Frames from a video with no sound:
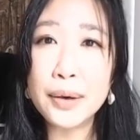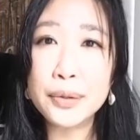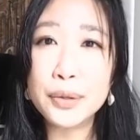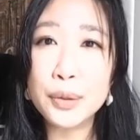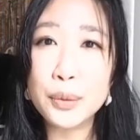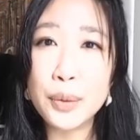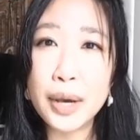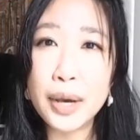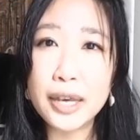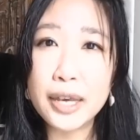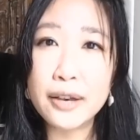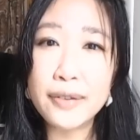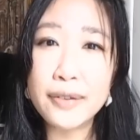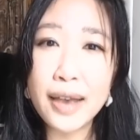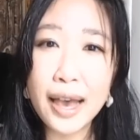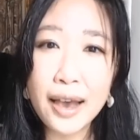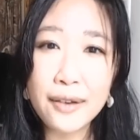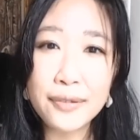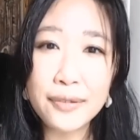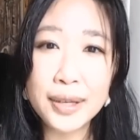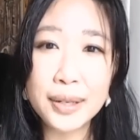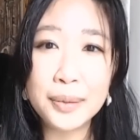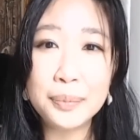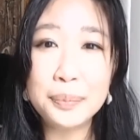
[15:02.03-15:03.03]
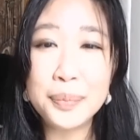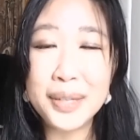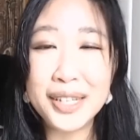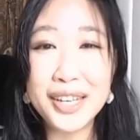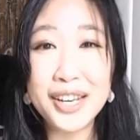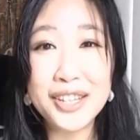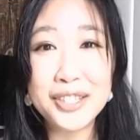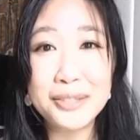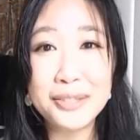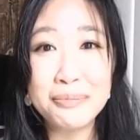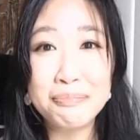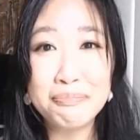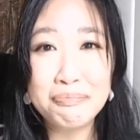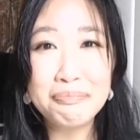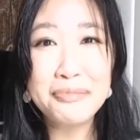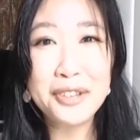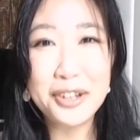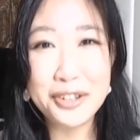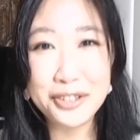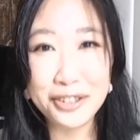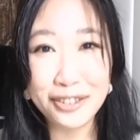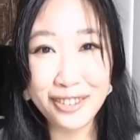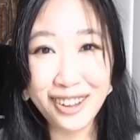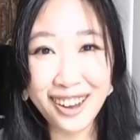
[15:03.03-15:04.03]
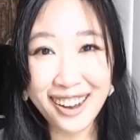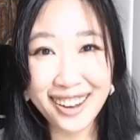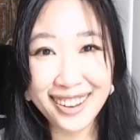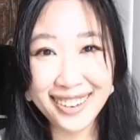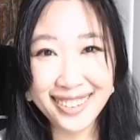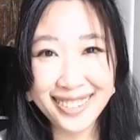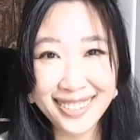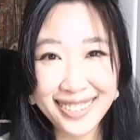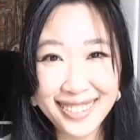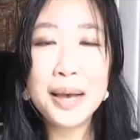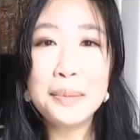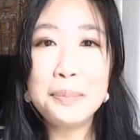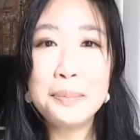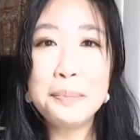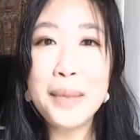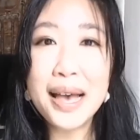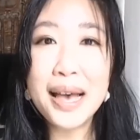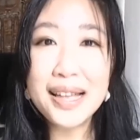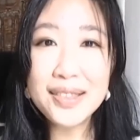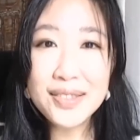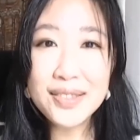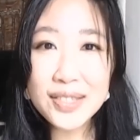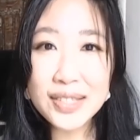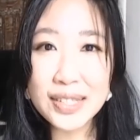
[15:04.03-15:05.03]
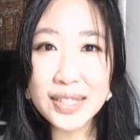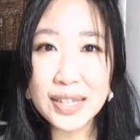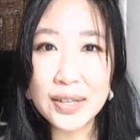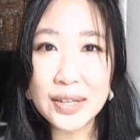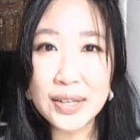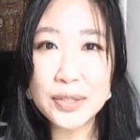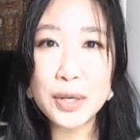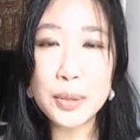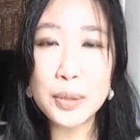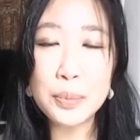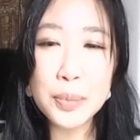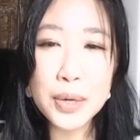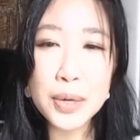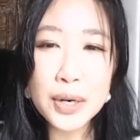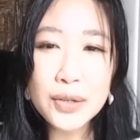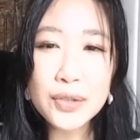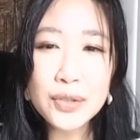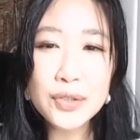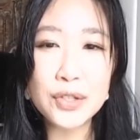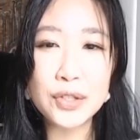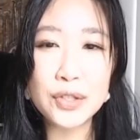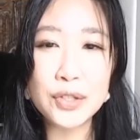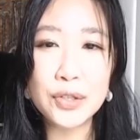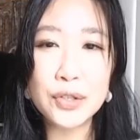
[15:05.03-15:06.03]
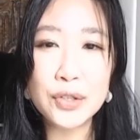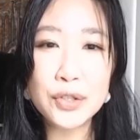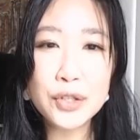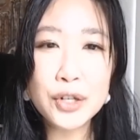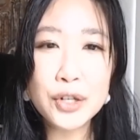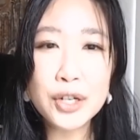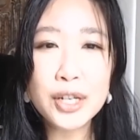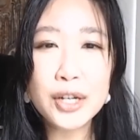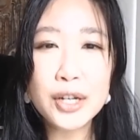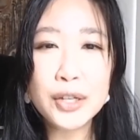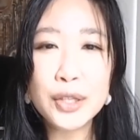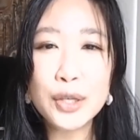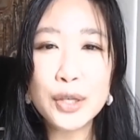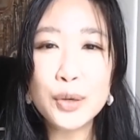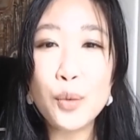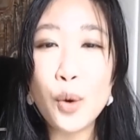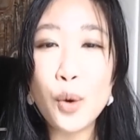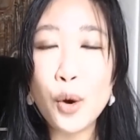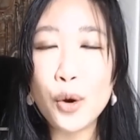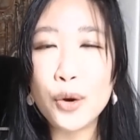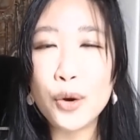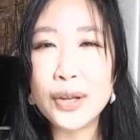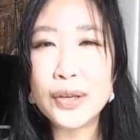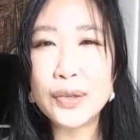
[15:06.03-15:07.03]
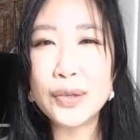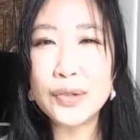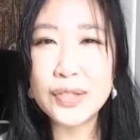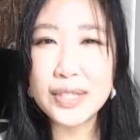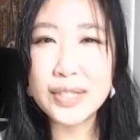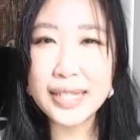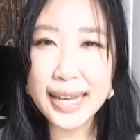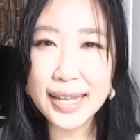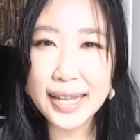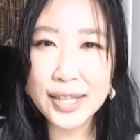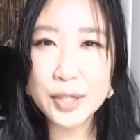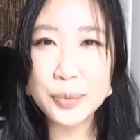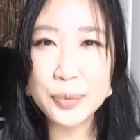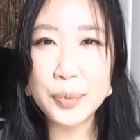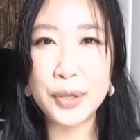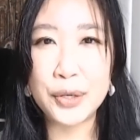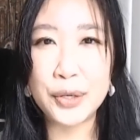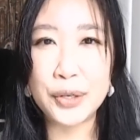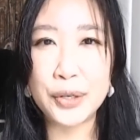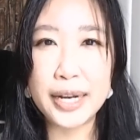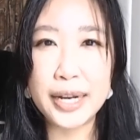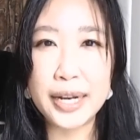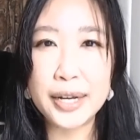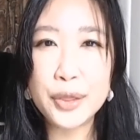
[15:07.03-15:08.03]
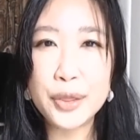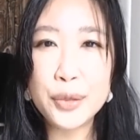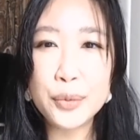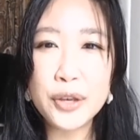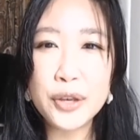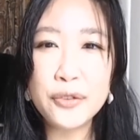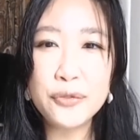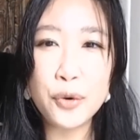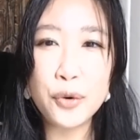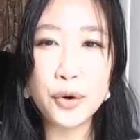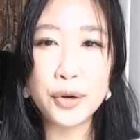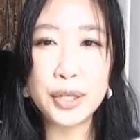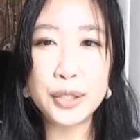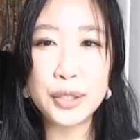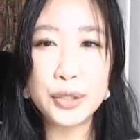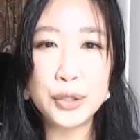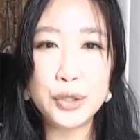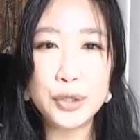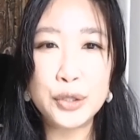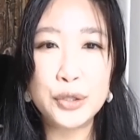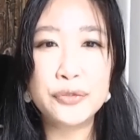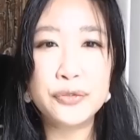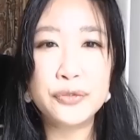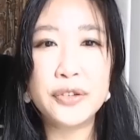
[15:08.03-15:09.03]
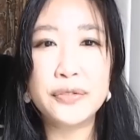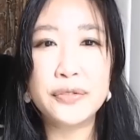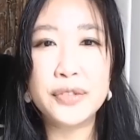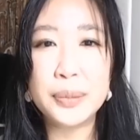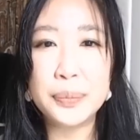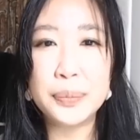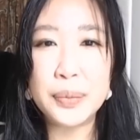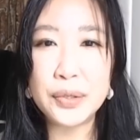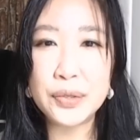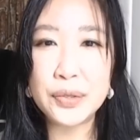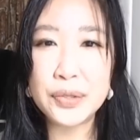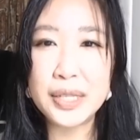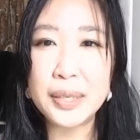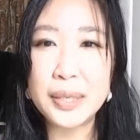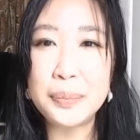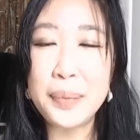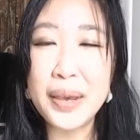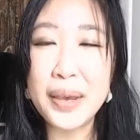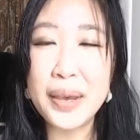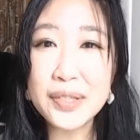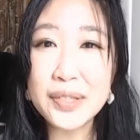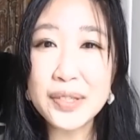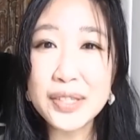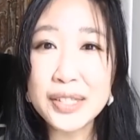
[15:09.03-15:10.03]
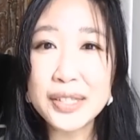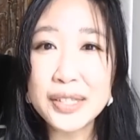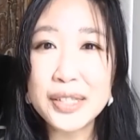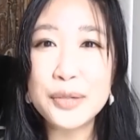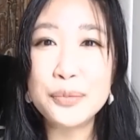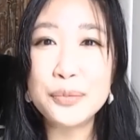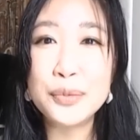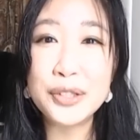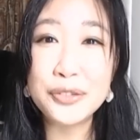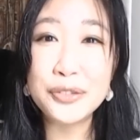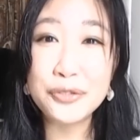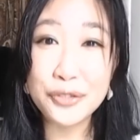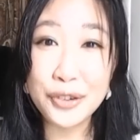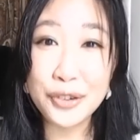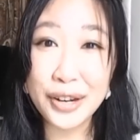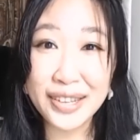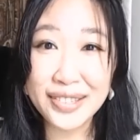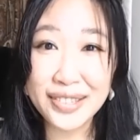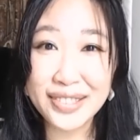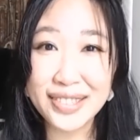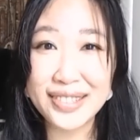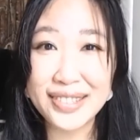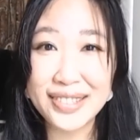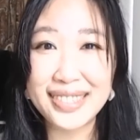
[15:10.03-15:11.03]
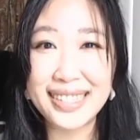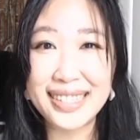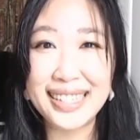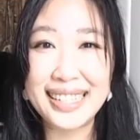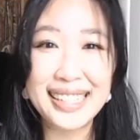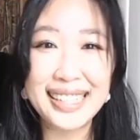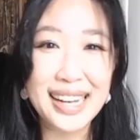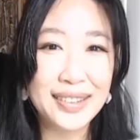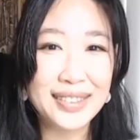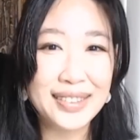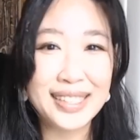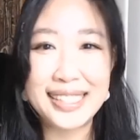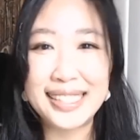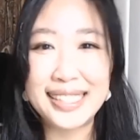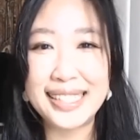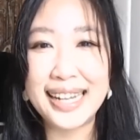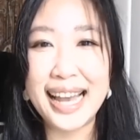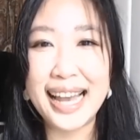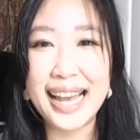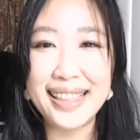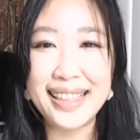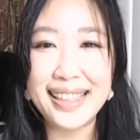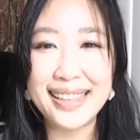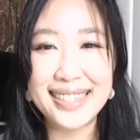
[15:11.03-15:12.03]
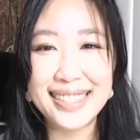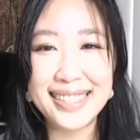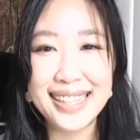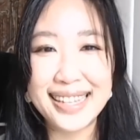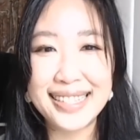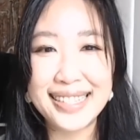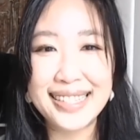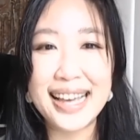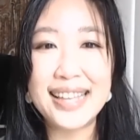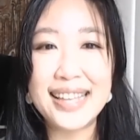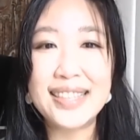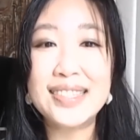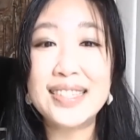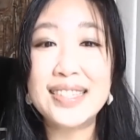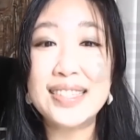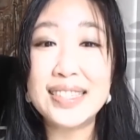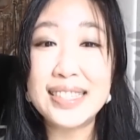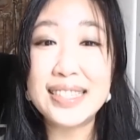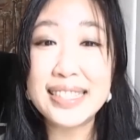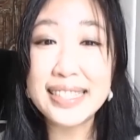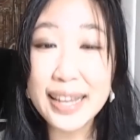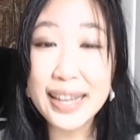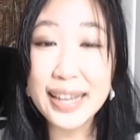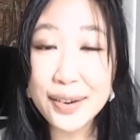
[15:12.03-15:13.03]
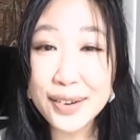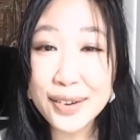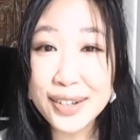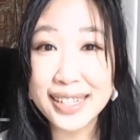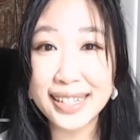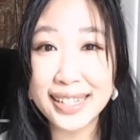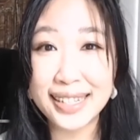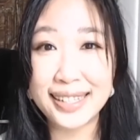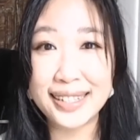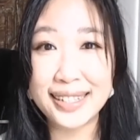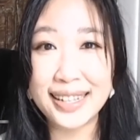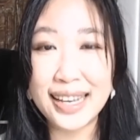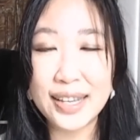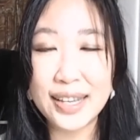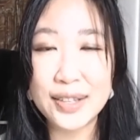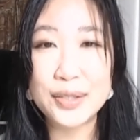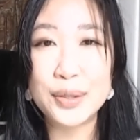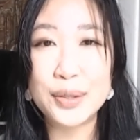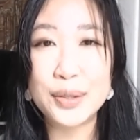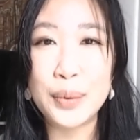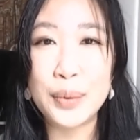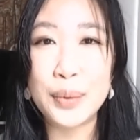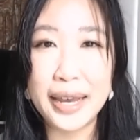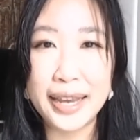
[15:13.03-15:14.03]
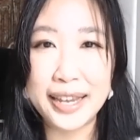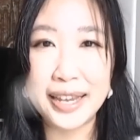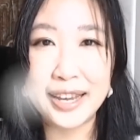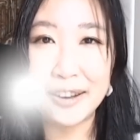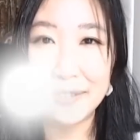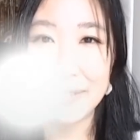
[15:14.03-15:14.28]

the way of heaven, because there's a lot. Mencius, Mengzi, circa the Warring States period, 340 to 250 BC, basically rephrases the Tao Te Ching and then says that sincerity is the way of